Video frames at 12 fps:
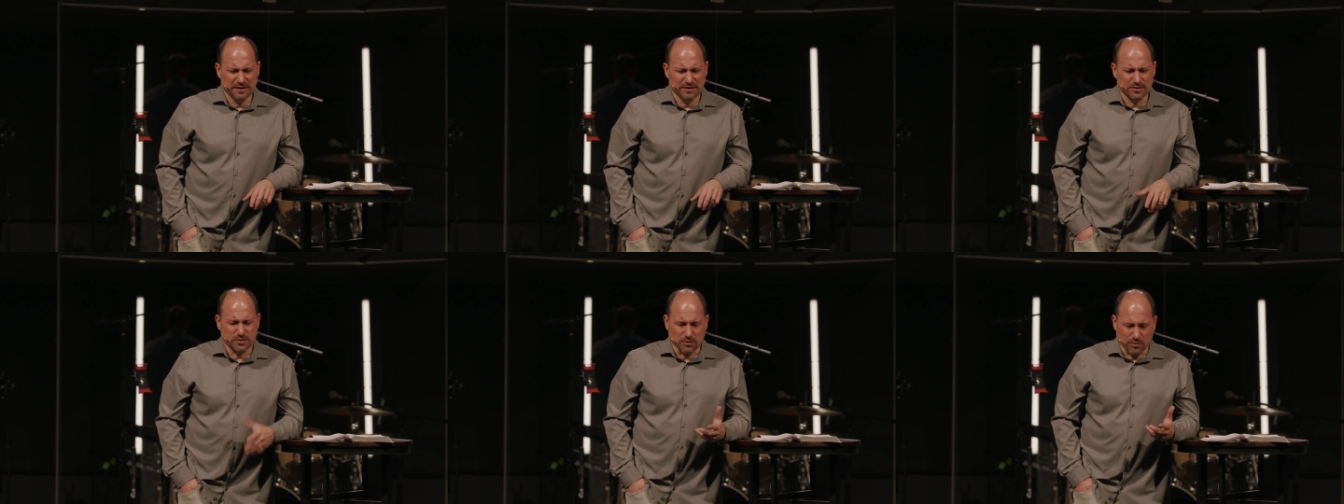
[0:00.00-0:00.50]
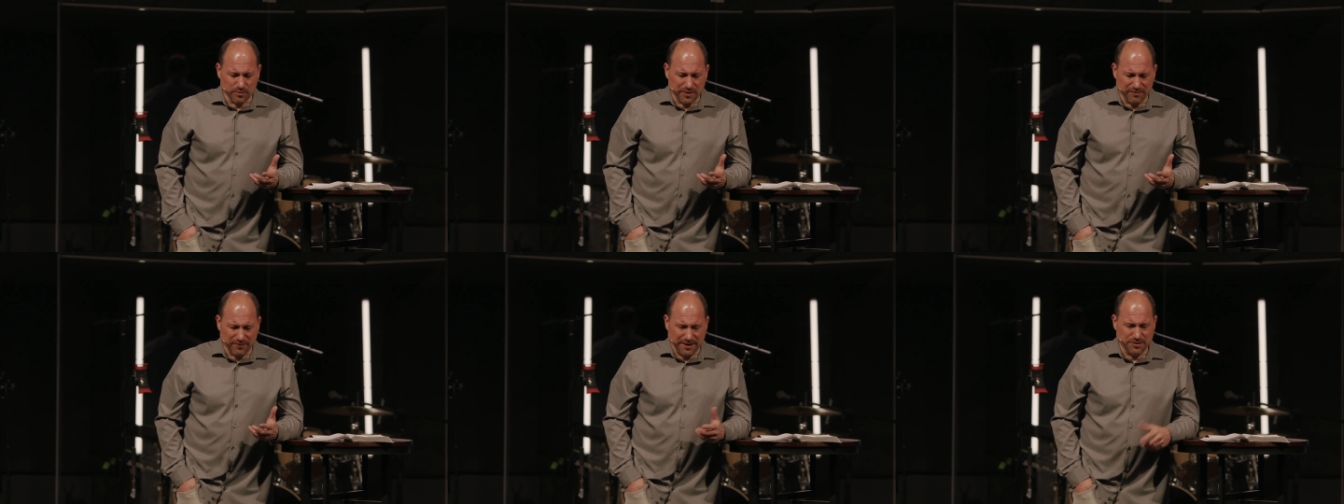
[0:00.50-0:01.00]
So, Lord, we
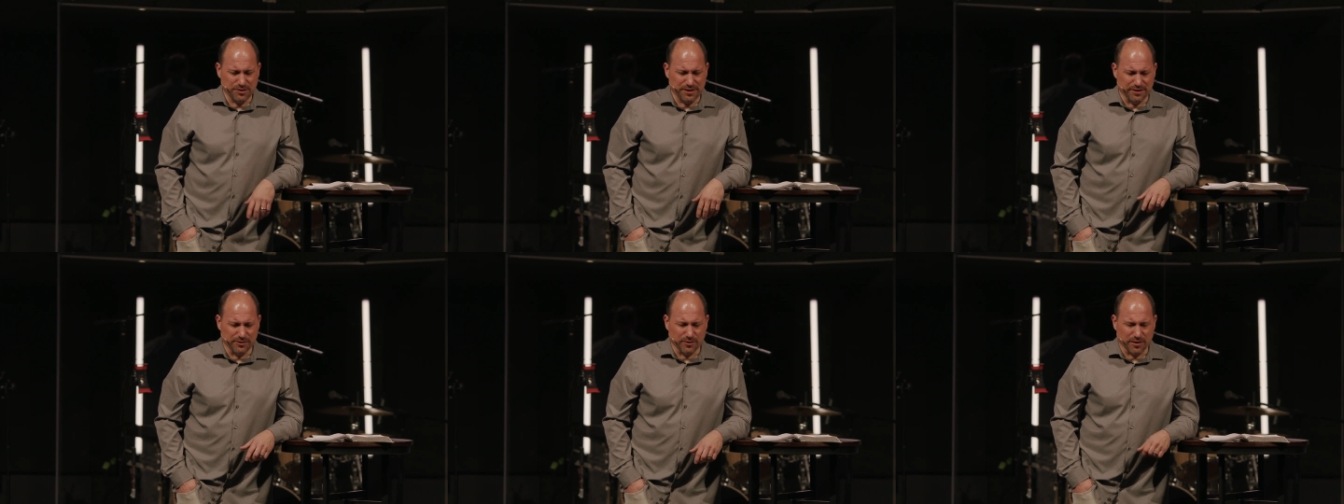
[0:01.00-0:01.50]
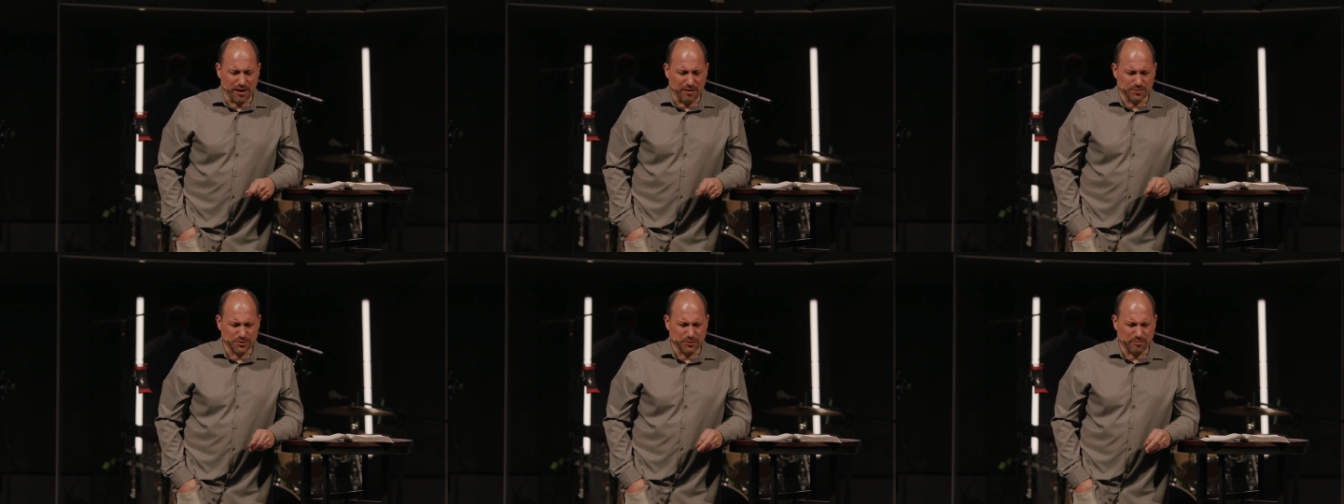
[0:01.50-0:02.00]
invite you here to
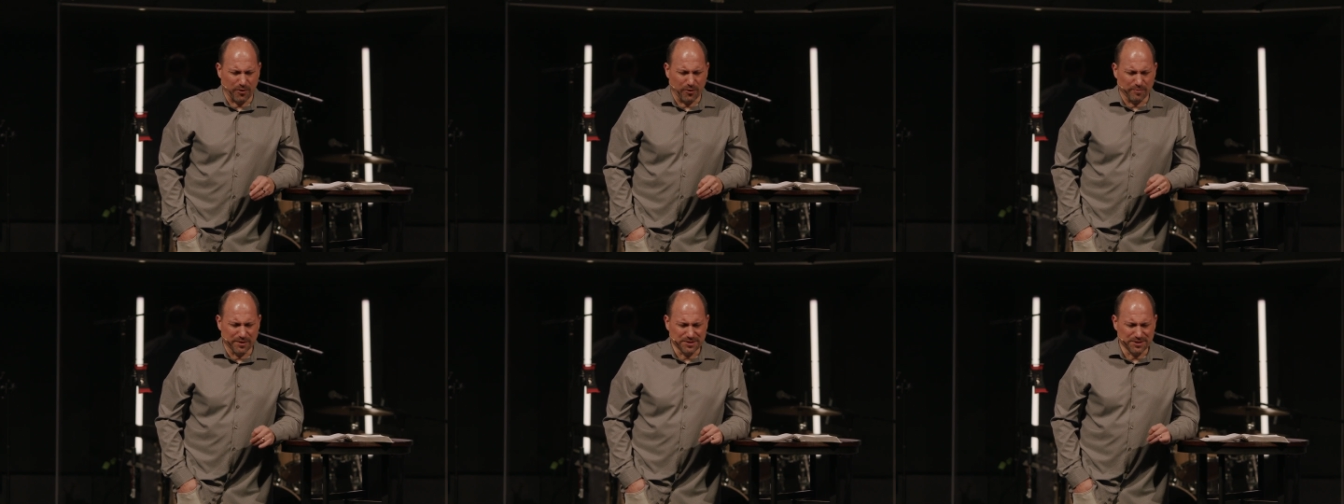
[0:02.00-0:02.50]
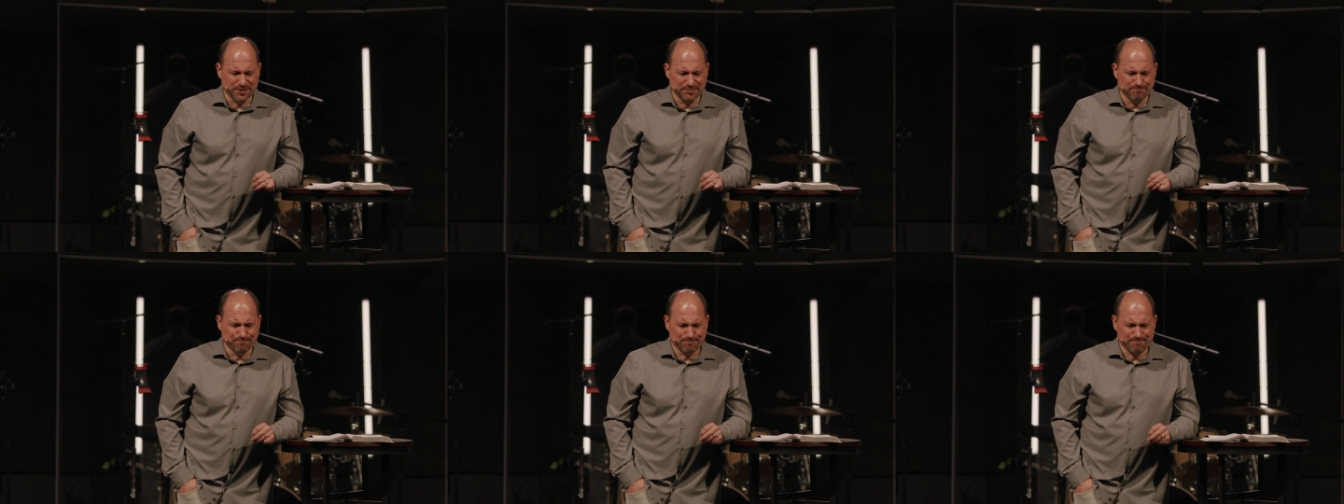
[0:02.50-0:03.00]
accomplish your purpose.
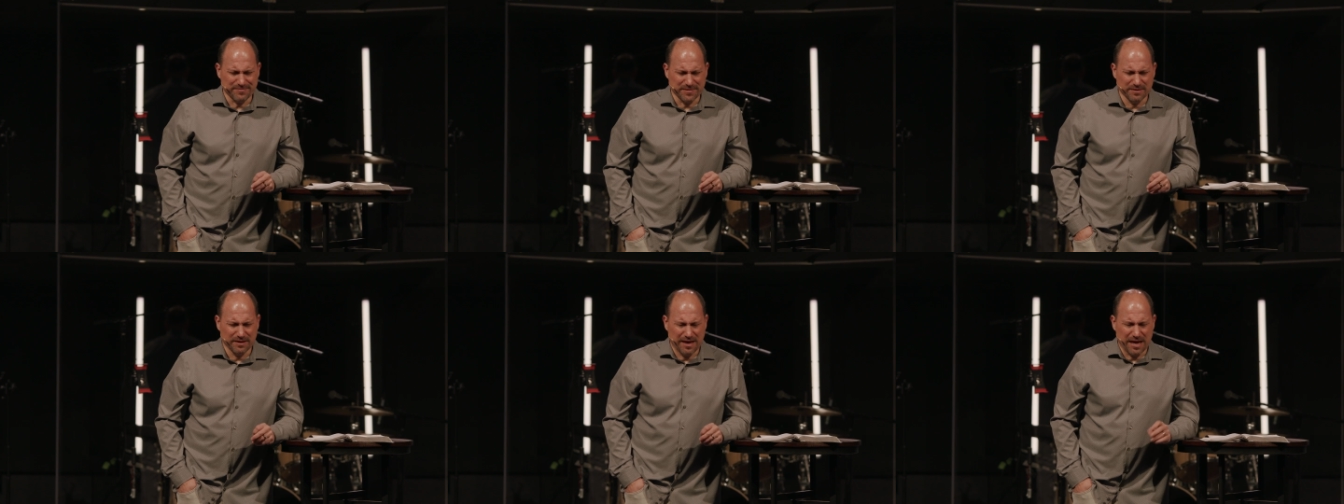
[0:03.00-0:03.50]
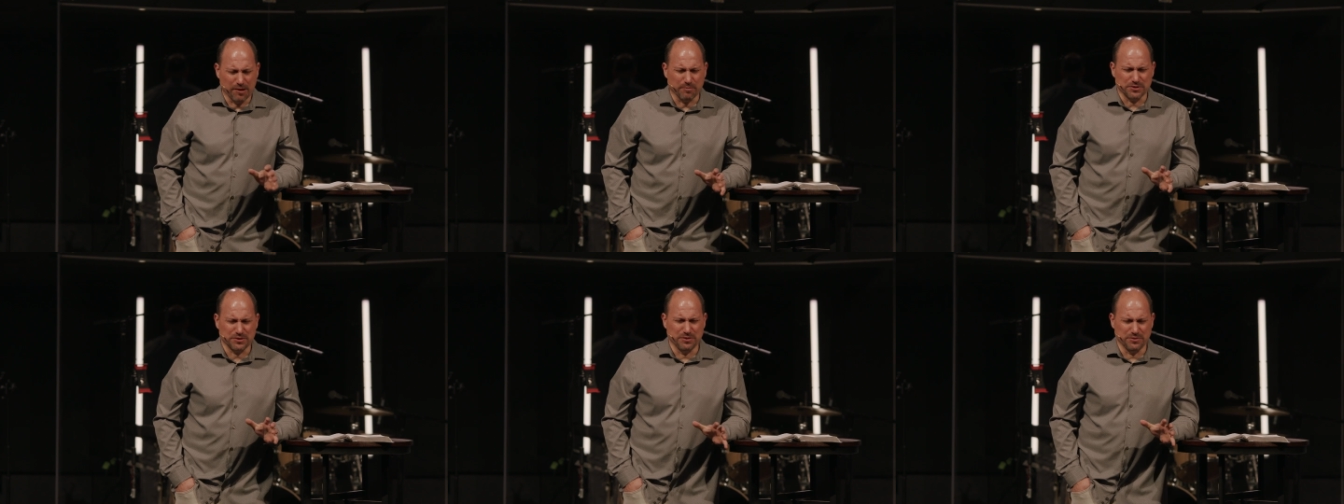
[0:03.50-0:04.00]
Help
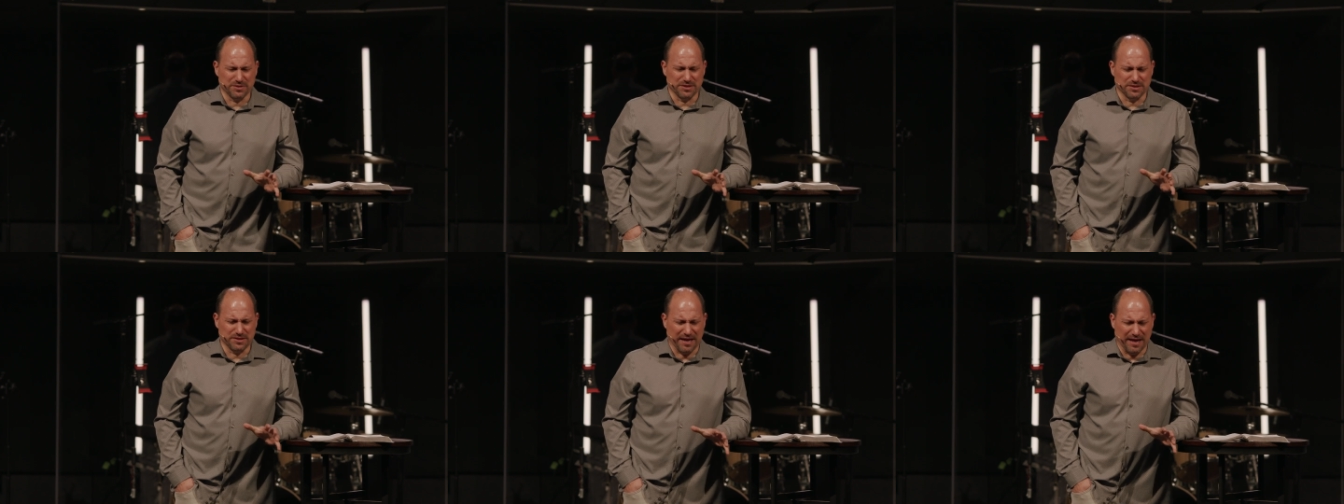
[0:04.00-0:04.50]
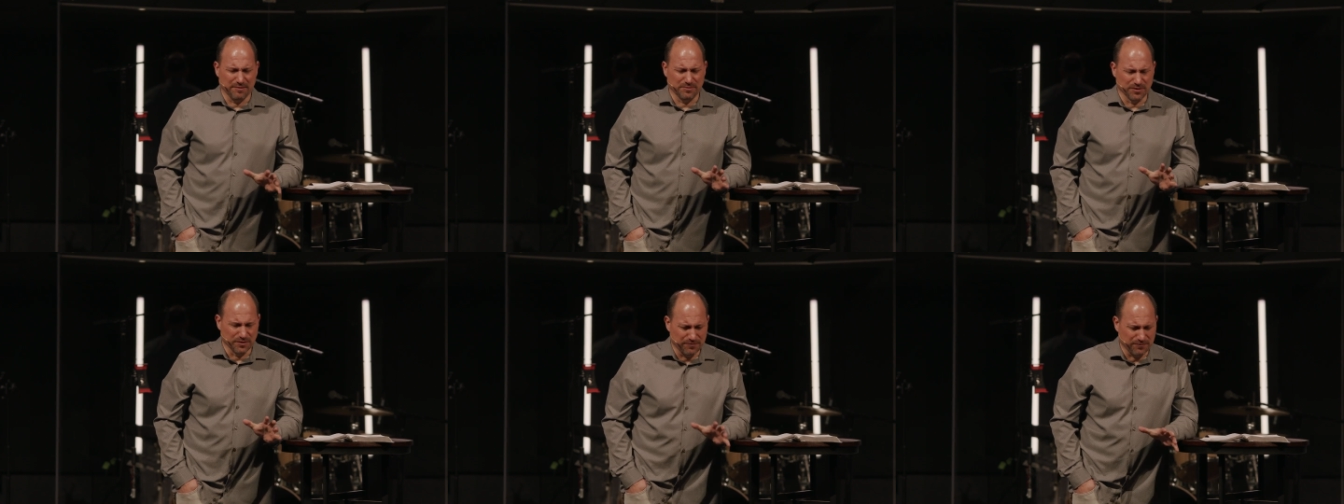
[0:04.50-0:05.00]
us to use this time
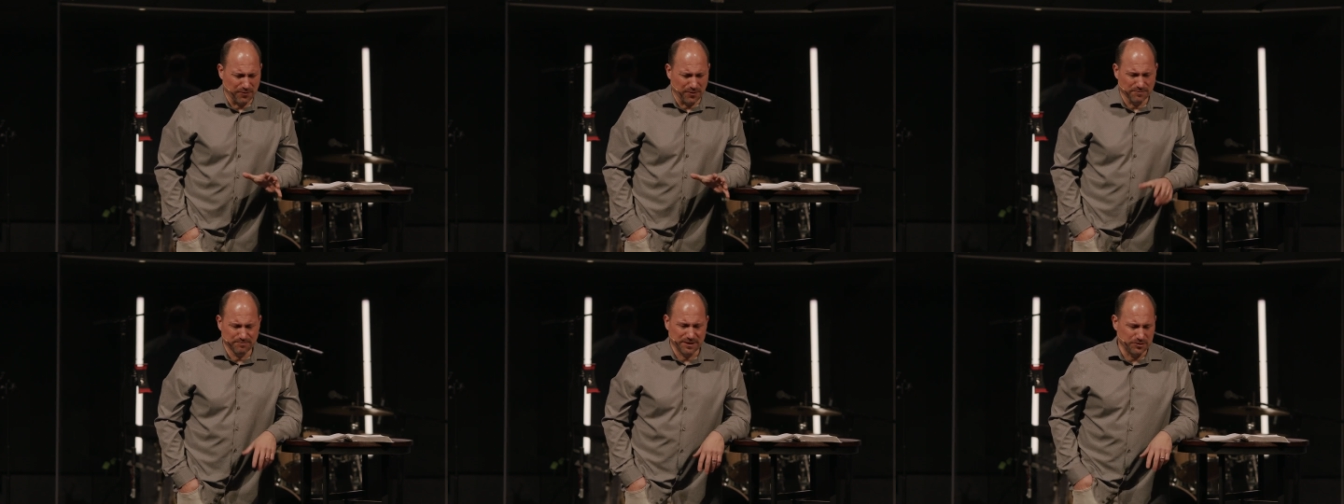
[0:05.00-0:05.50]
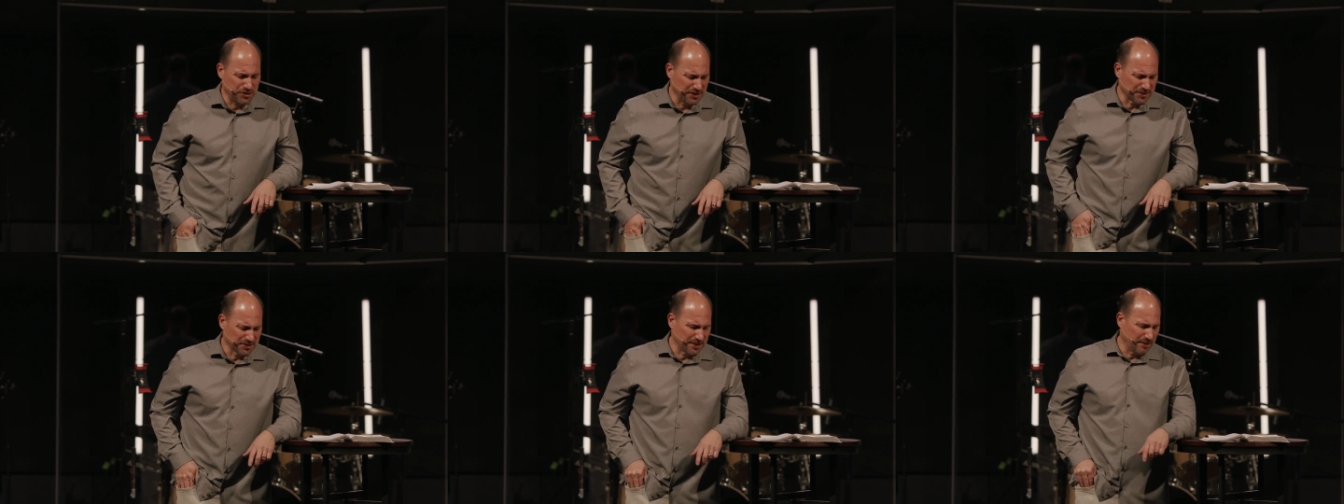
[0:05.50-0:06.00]
to the full. In
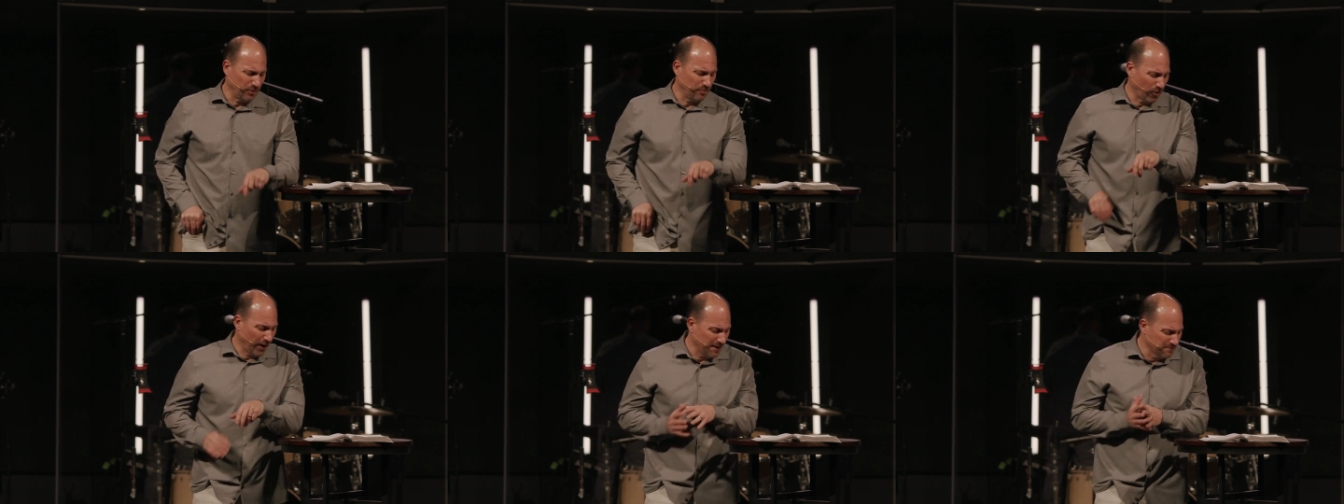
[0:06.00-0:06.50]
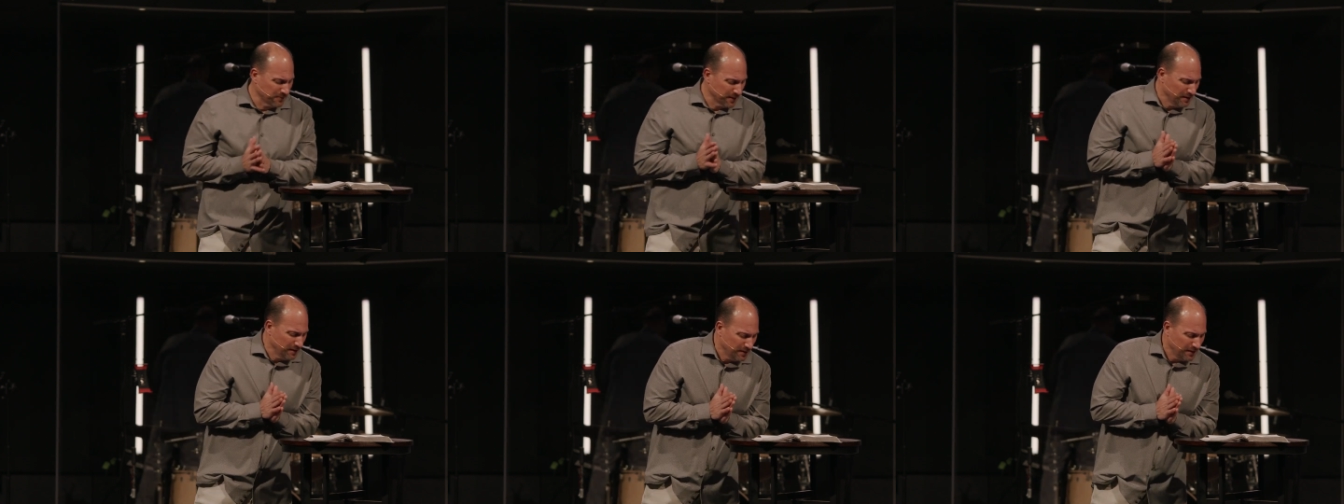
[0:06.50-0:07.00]
Jesus' name we pray.
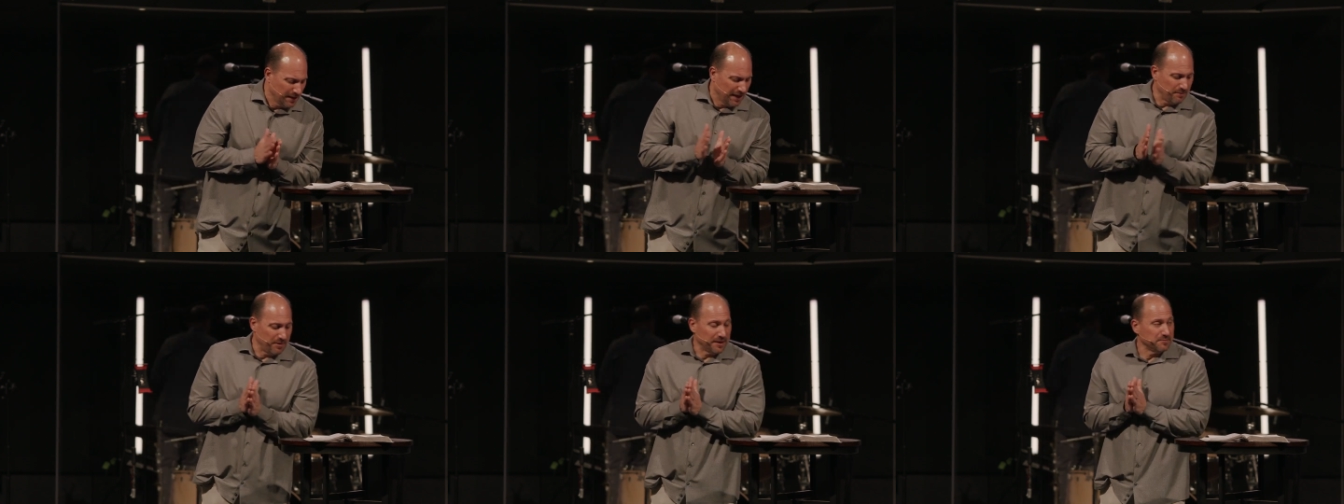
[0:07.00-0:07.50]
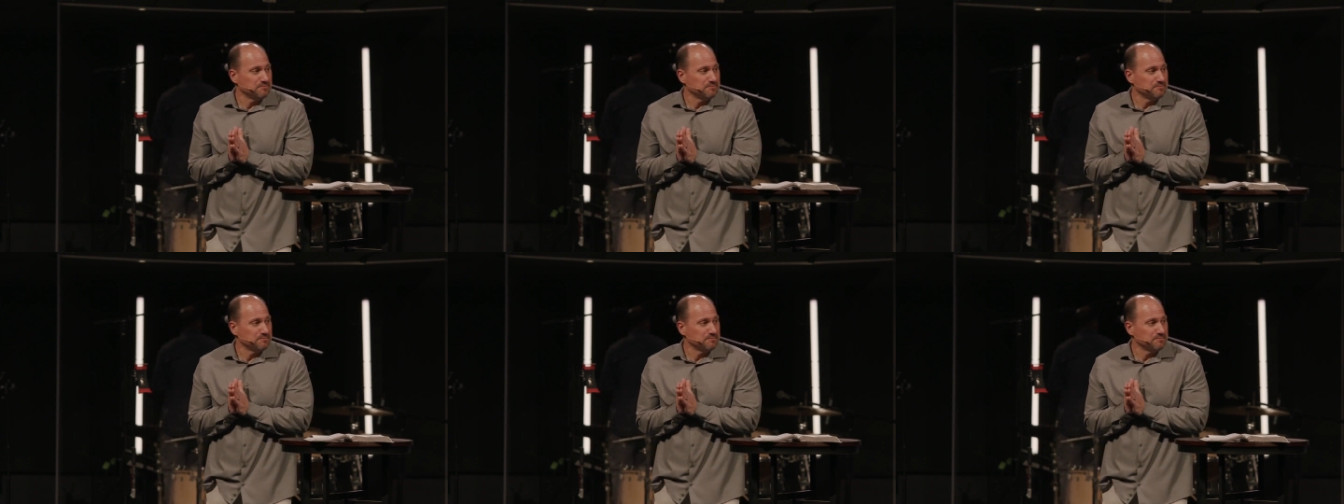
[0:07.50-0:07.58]
Amen.